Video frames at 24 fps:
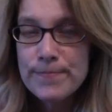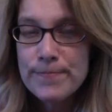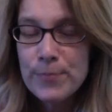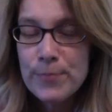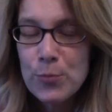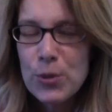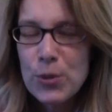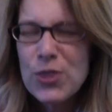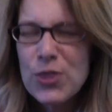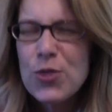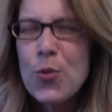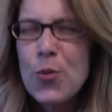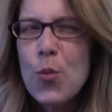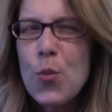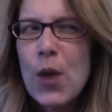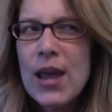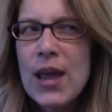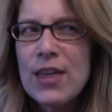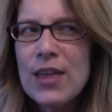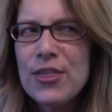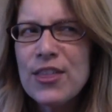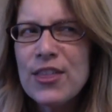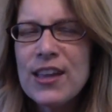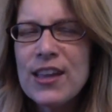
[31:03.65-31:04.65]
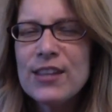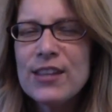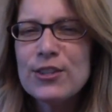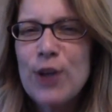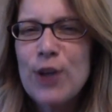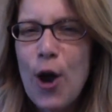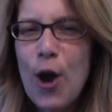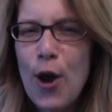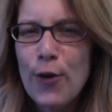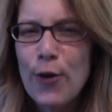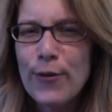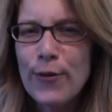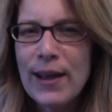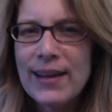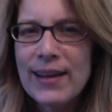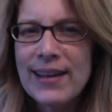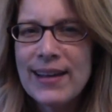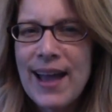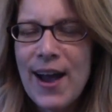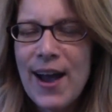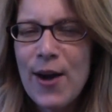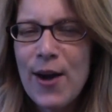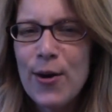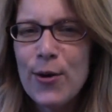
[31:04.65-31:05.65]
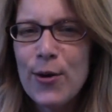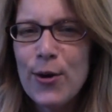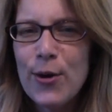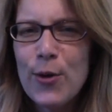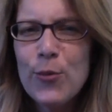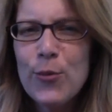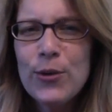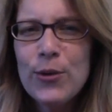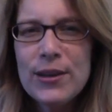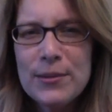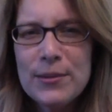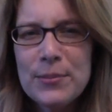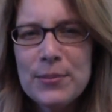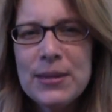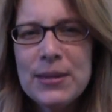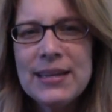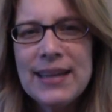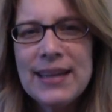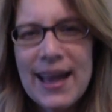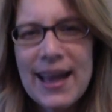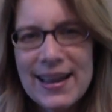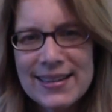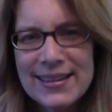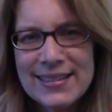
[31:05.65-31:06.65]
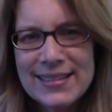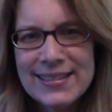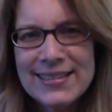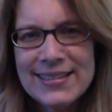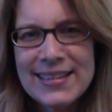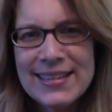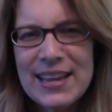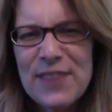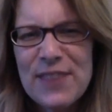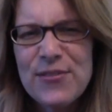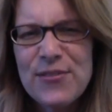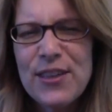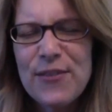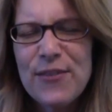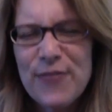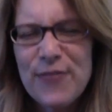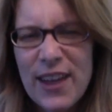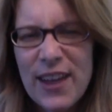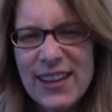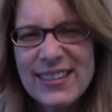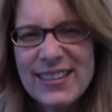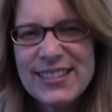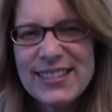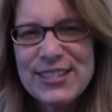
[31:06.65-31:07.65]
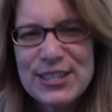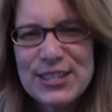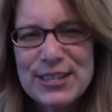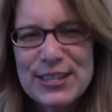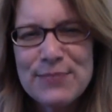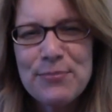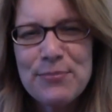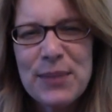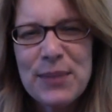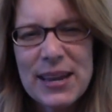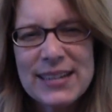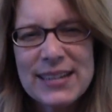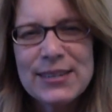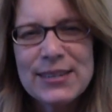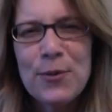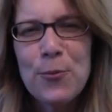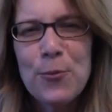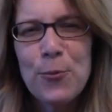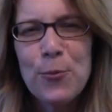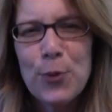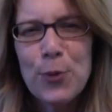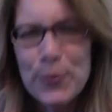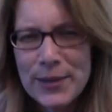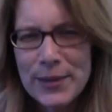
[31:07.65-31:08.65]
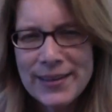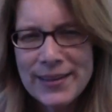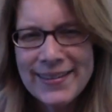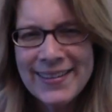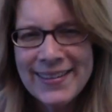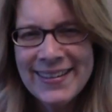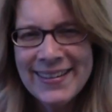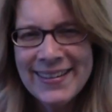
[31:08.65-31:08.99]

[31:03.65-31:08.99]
with the way things are right now, wouldn't it be nice if they finally just picked a woman?